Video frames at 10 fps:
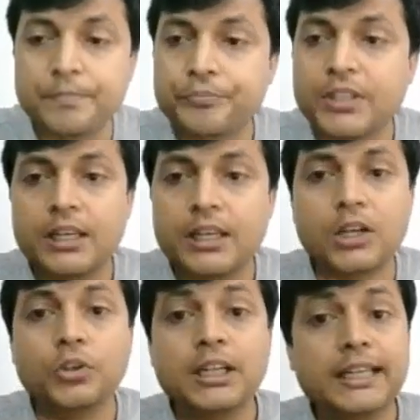Okay,
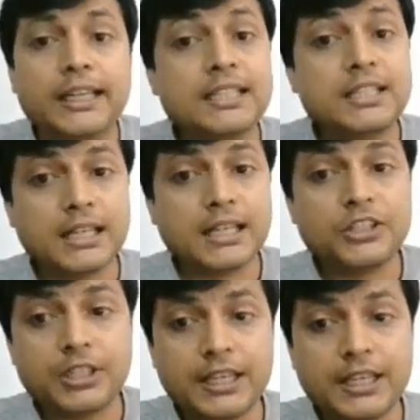now
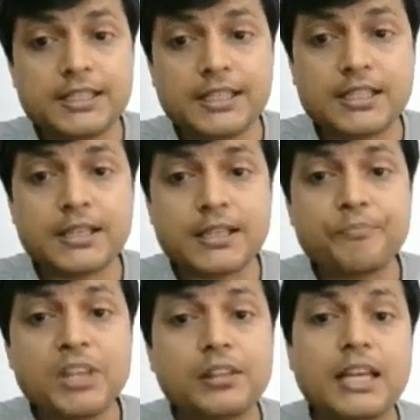in such
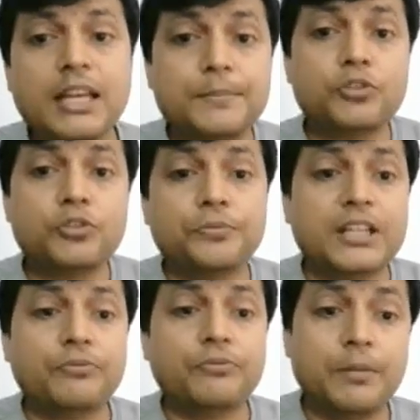cases the
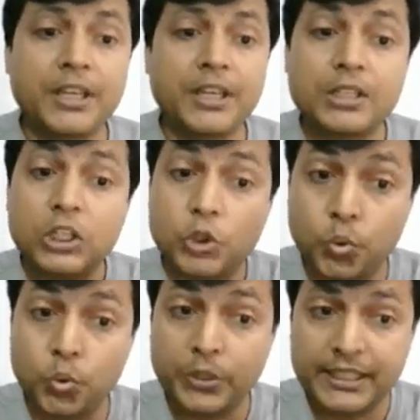gametophyte will
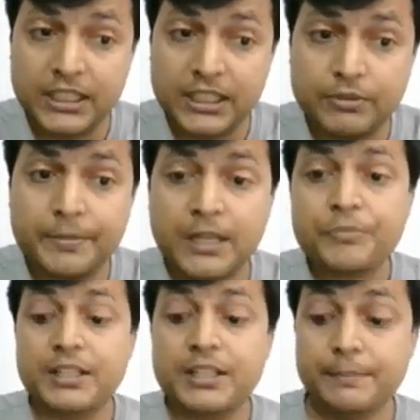be 2n,
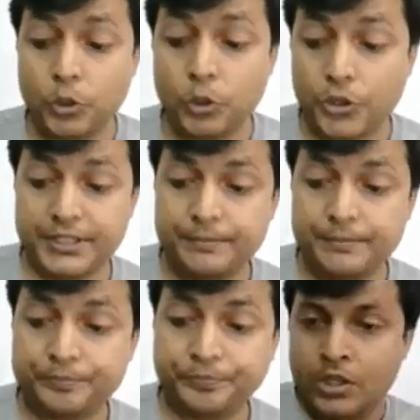it will be
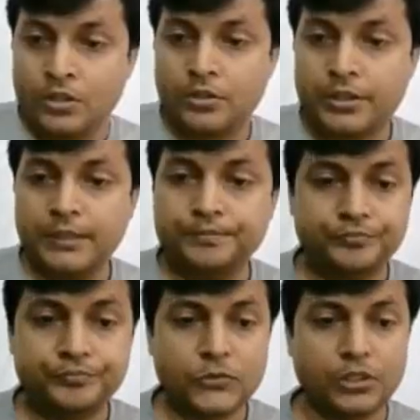diploid.
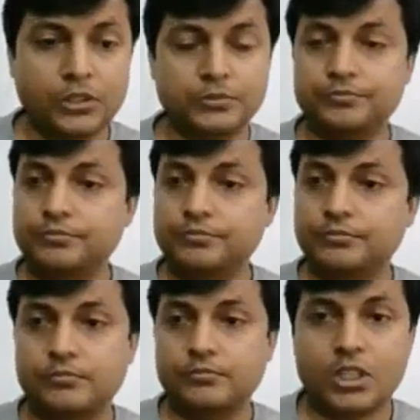Okay,
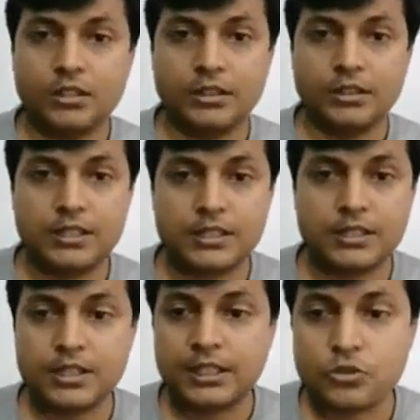so
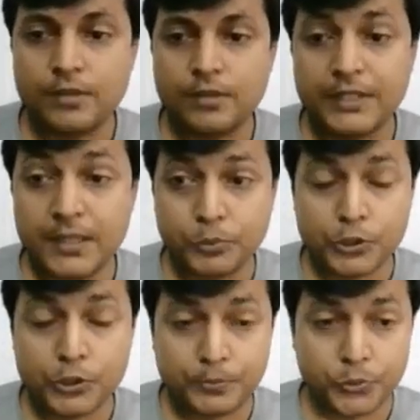this is the case
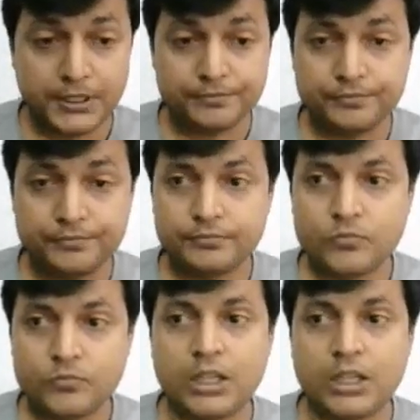of apospory.